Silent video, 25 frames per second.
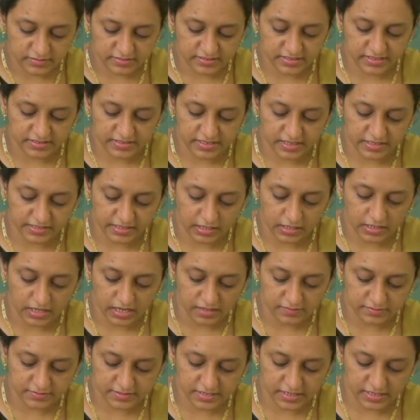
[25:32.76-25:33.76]
say that our
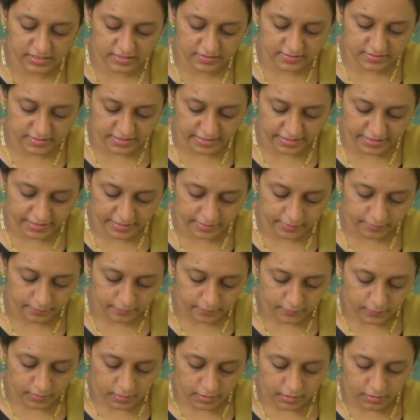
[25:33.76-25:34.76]
lifestyle is right?
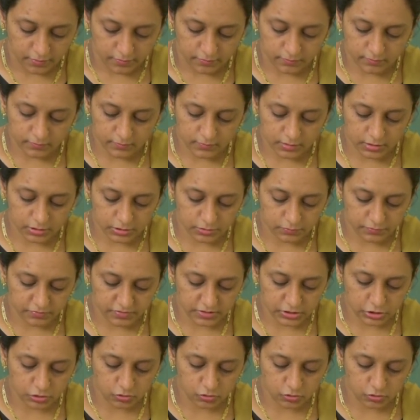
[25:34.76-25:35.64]
We